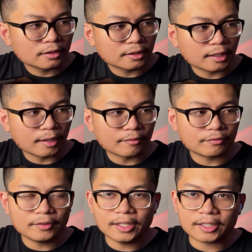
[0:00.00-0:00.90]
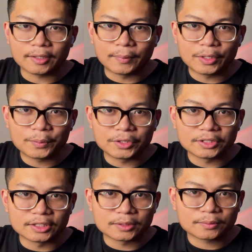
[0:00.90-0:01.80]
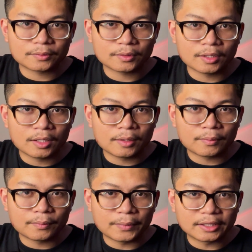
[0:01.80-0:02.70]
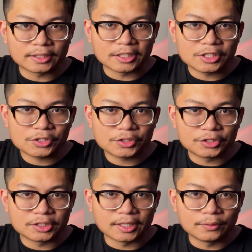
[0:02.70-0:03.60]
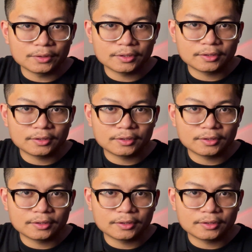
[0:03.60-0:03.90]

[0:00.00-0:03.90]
I feel like, in my opinion, just makes an easier sound.